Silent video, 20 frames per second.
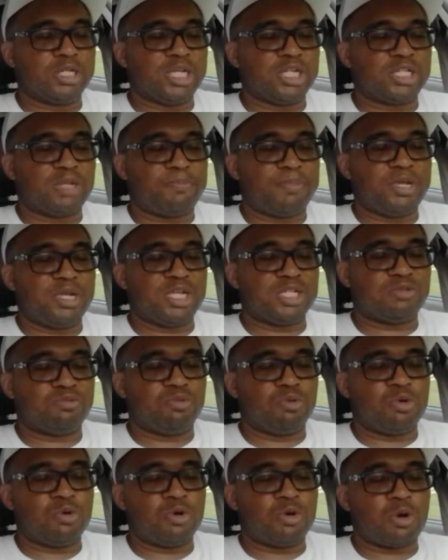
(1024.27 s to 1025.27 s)
get the PS4
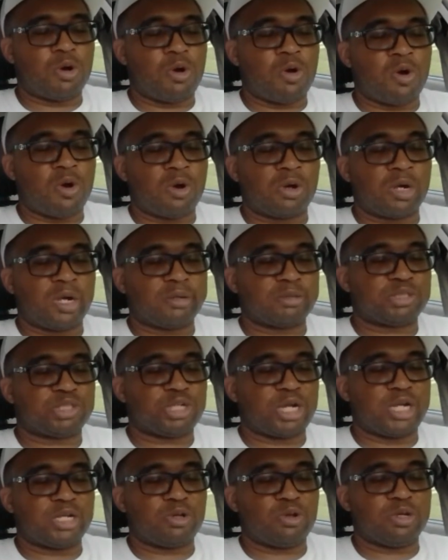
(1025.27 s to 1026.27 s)
or I'm trying to